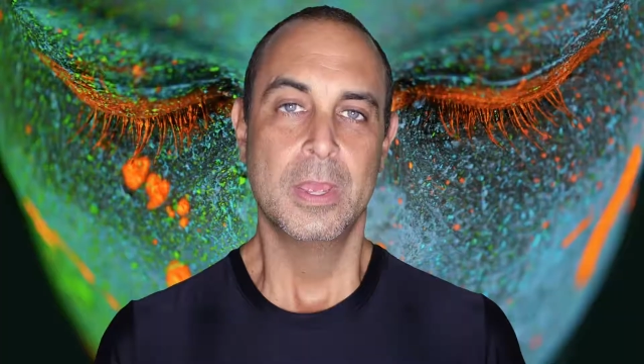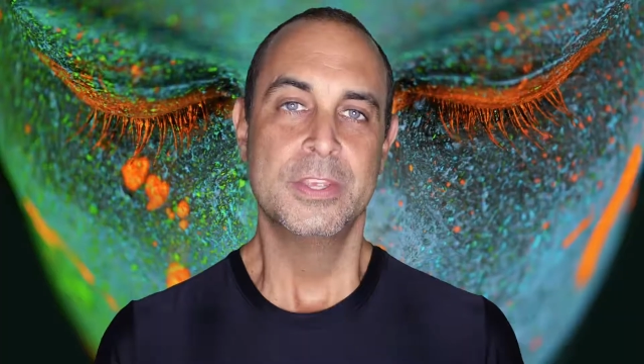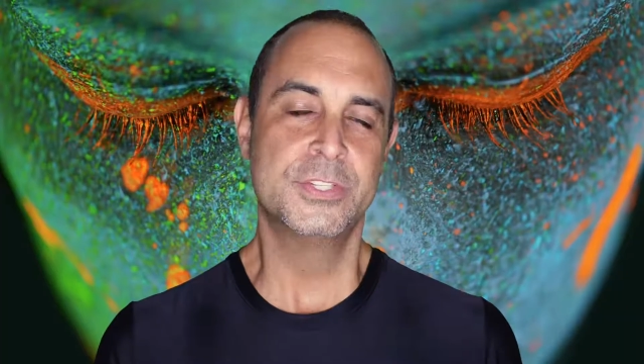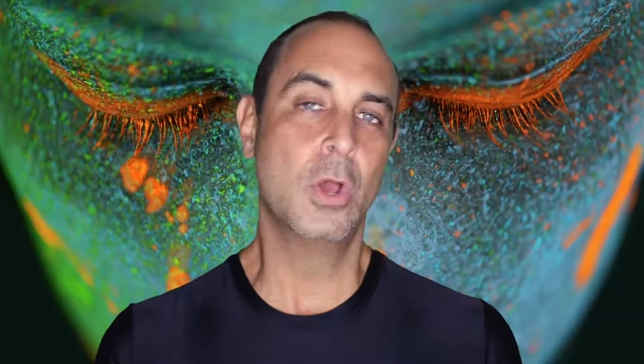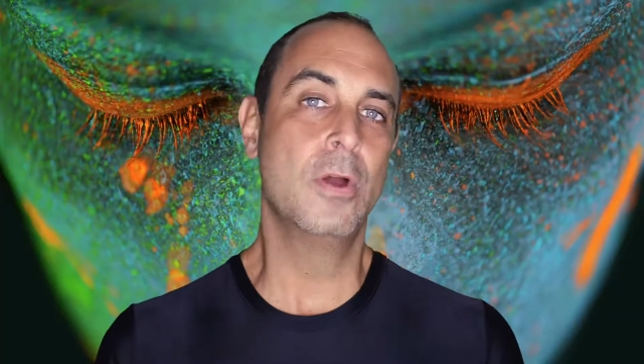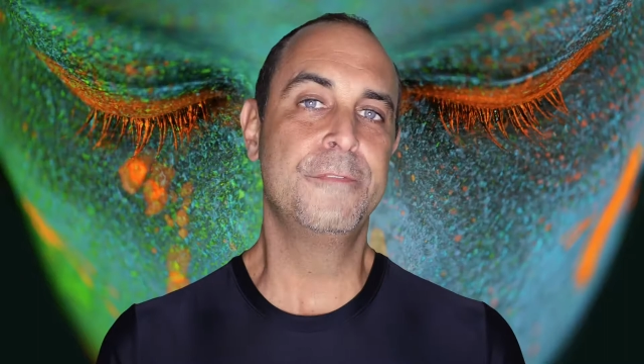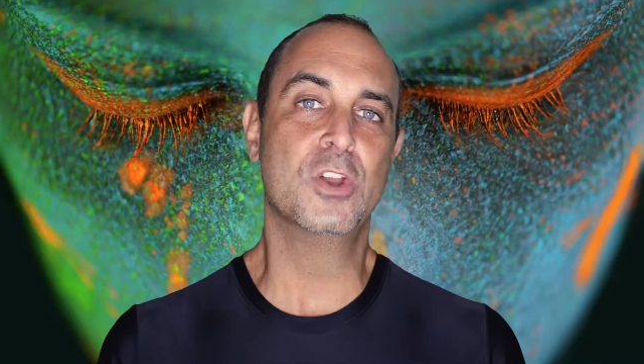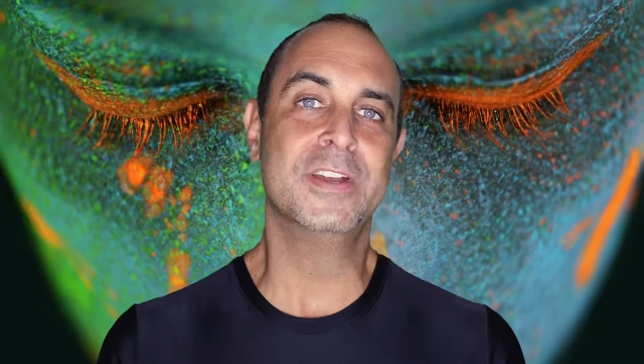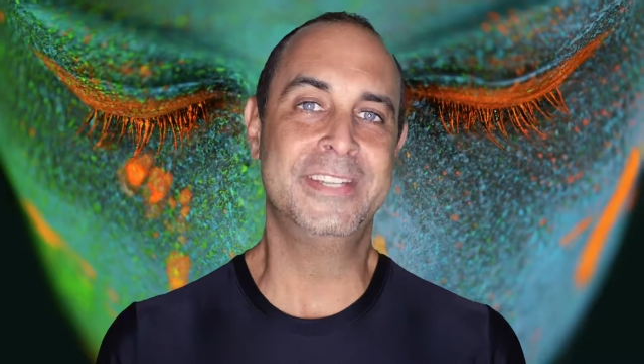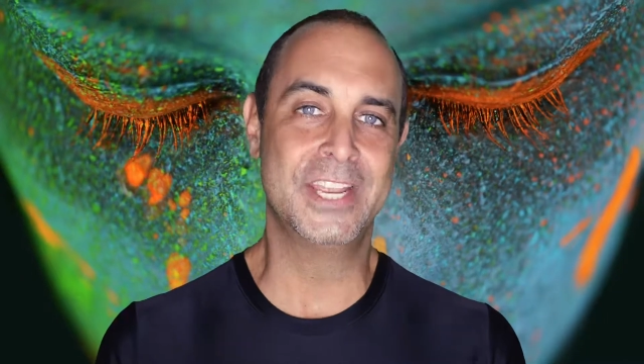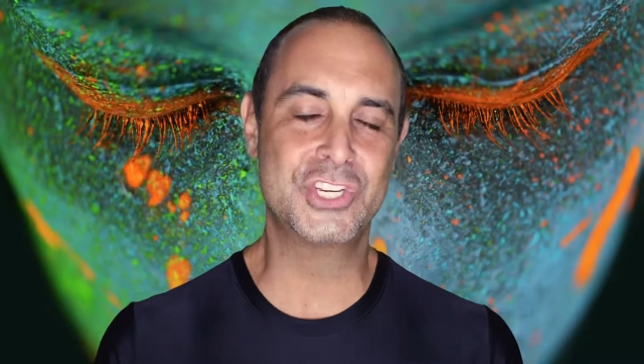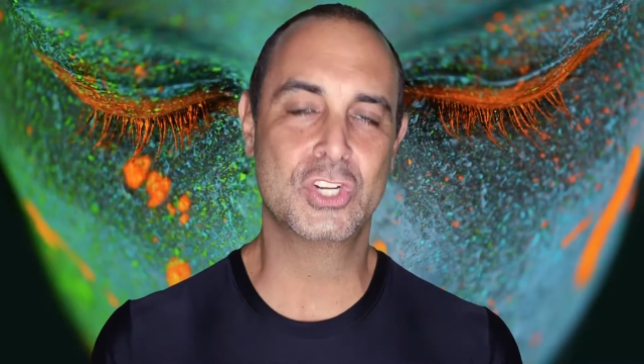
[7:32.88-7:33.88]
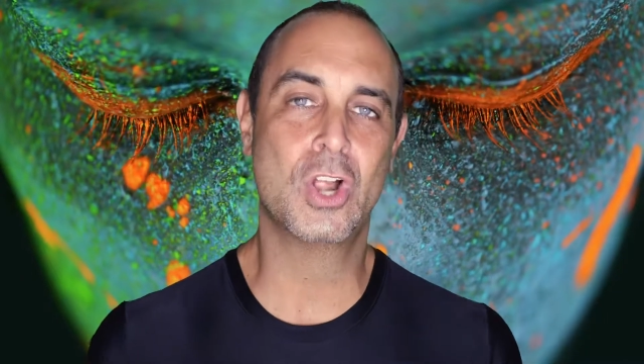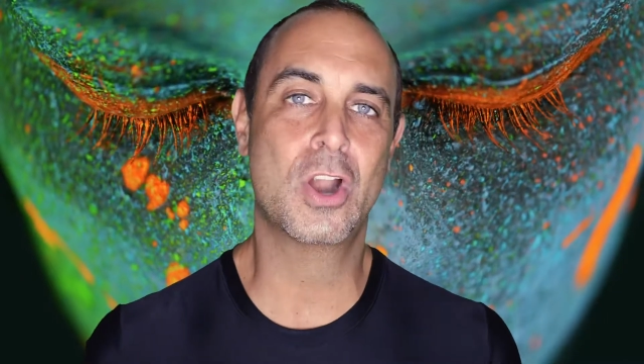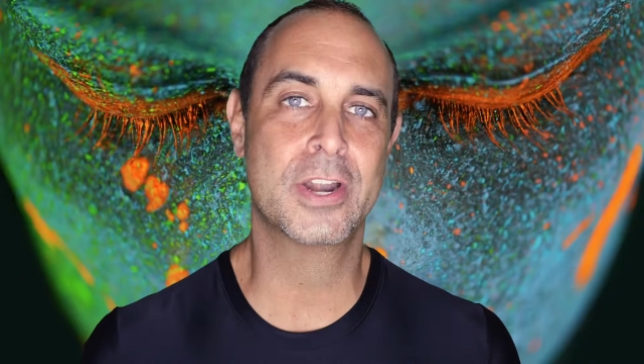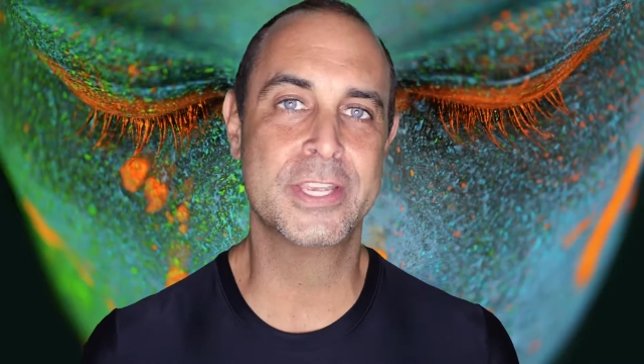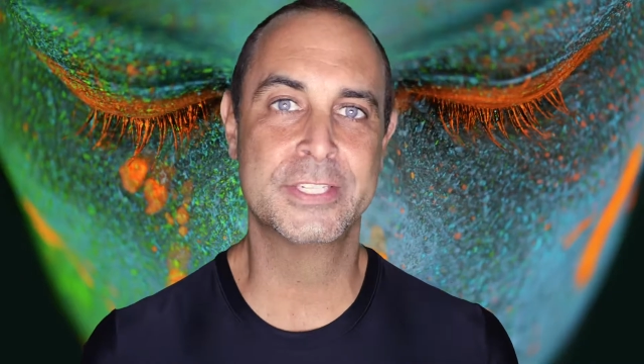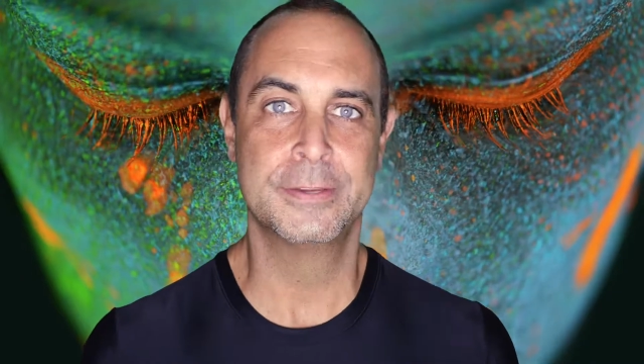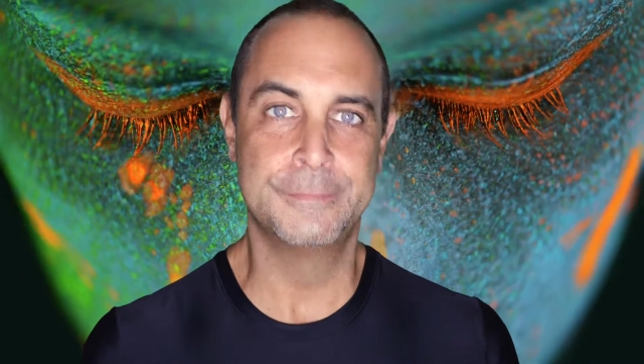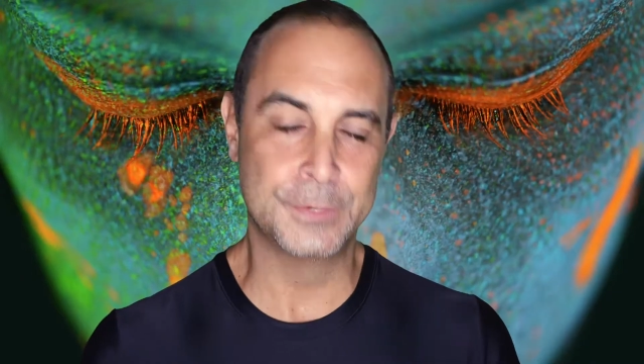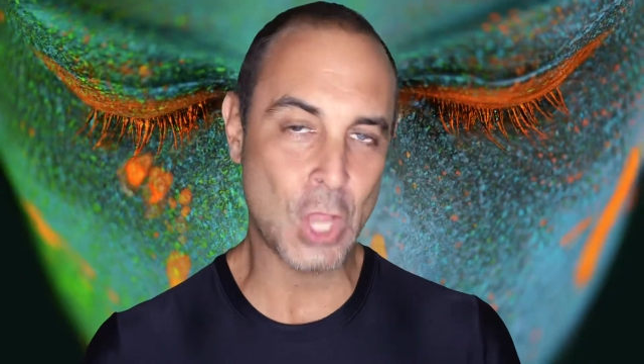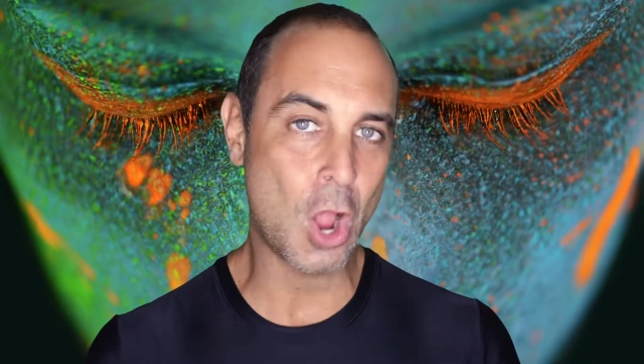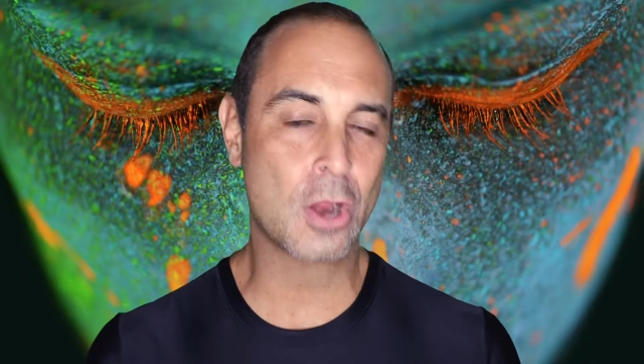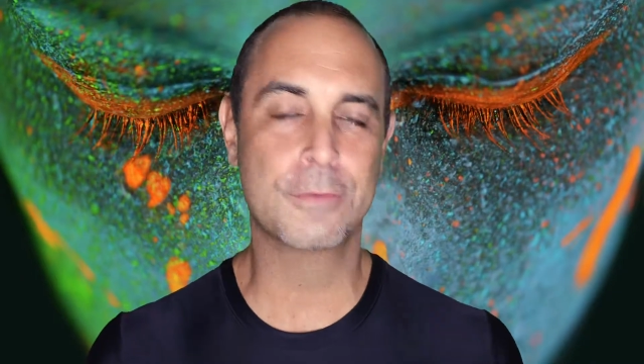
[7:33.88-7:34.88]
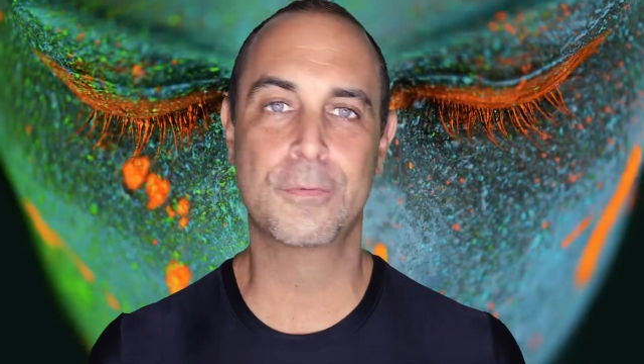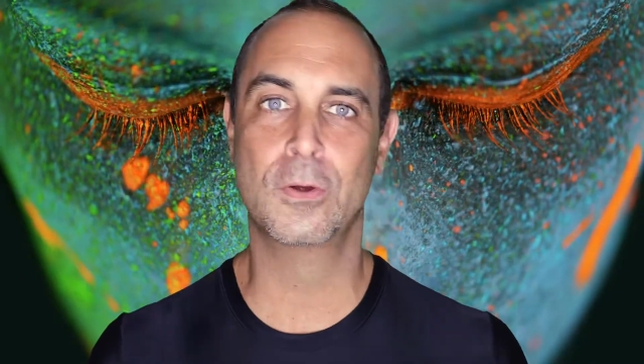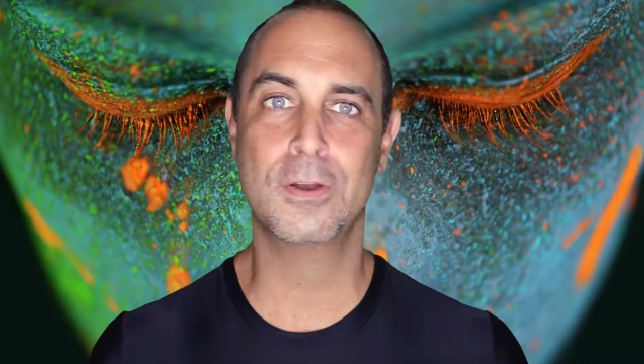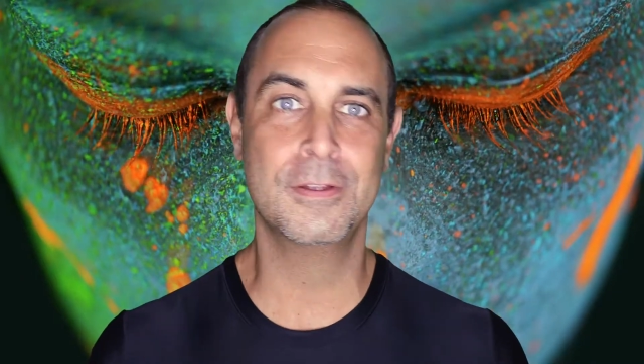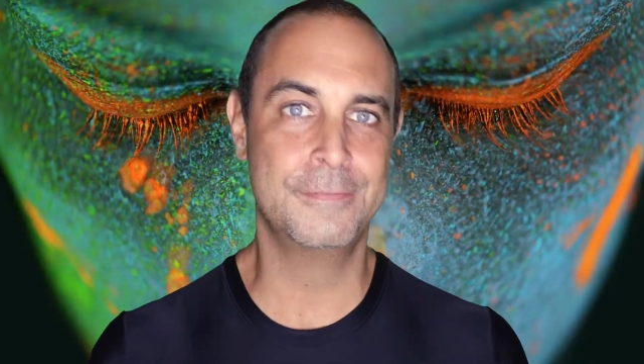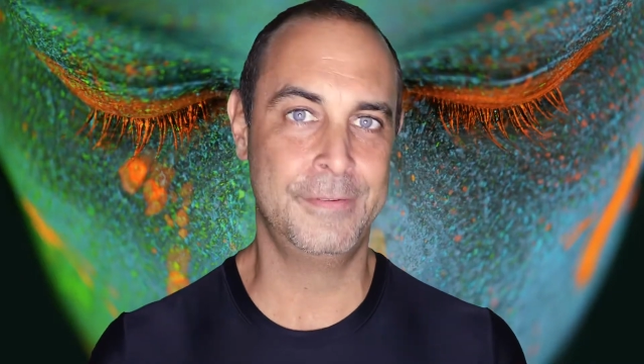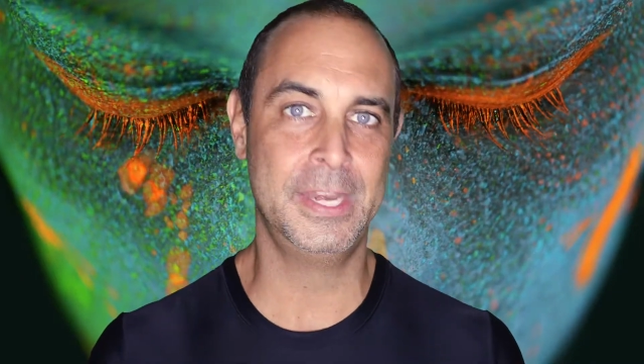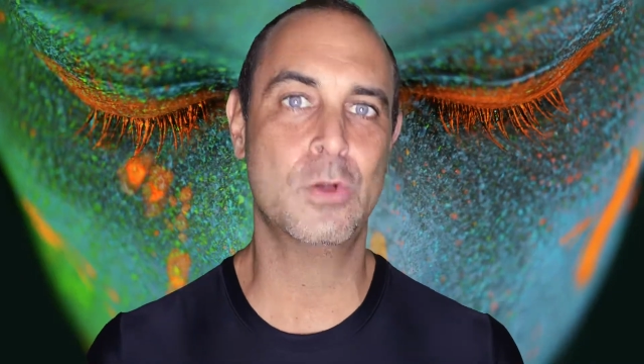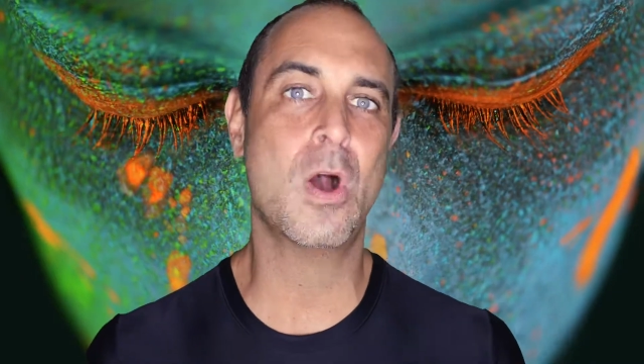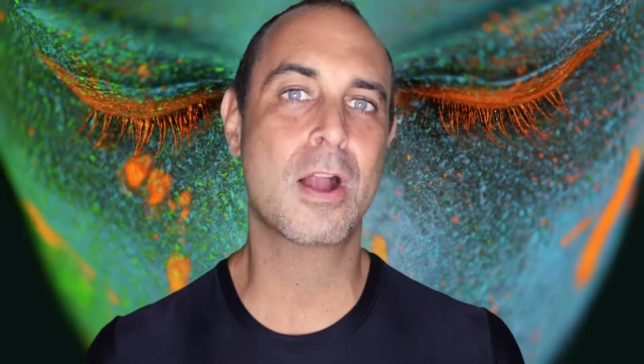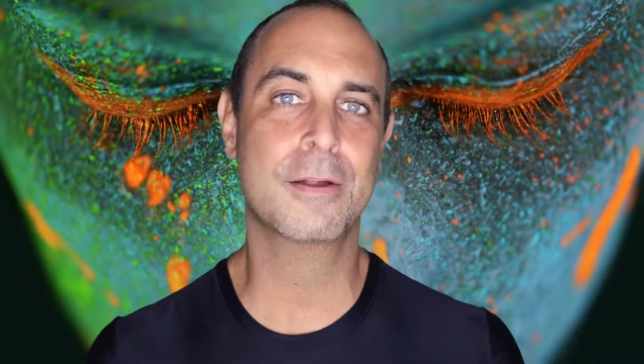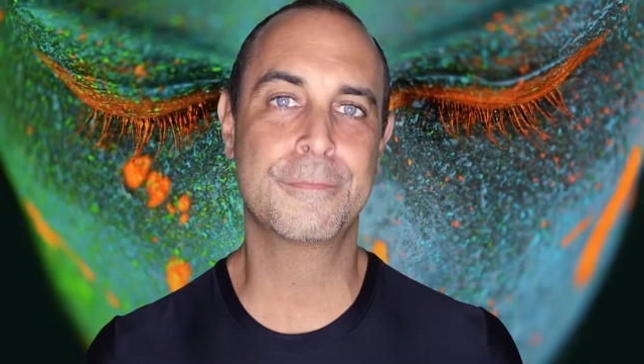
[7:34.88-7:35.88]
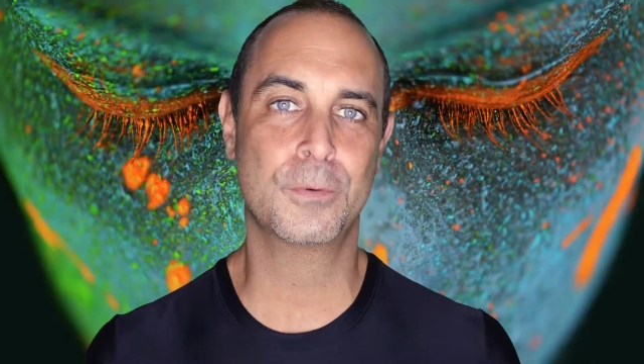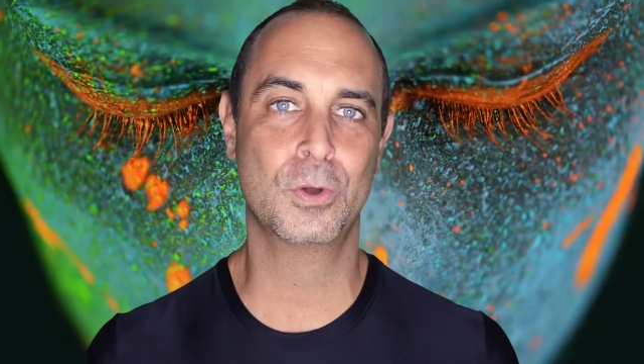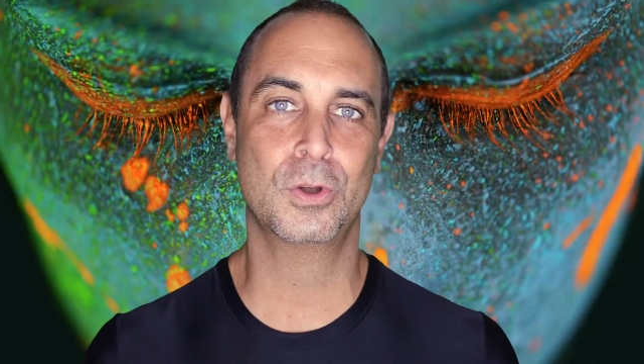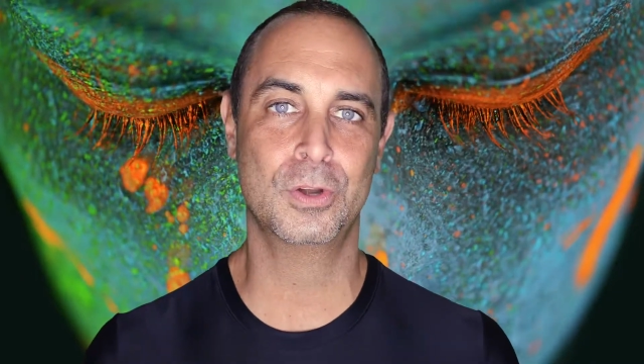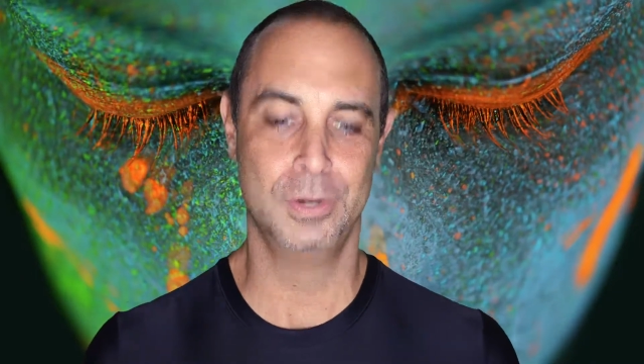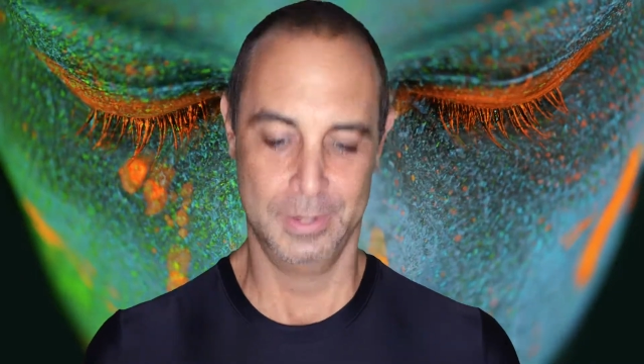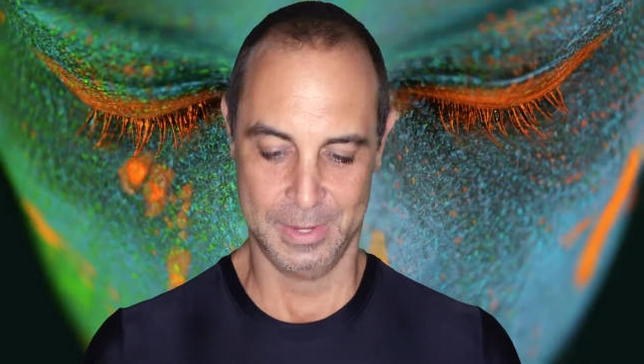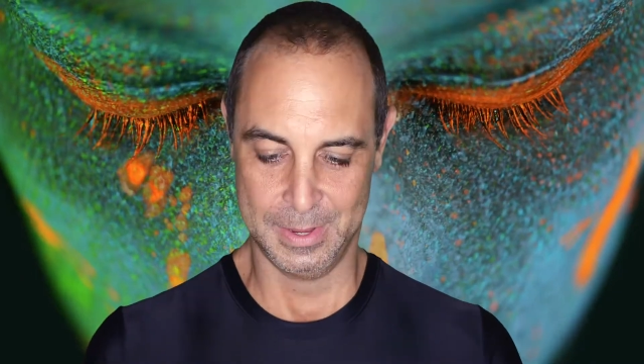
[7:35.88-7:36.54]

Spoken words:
So if you're a digital artist, photographer, videographer,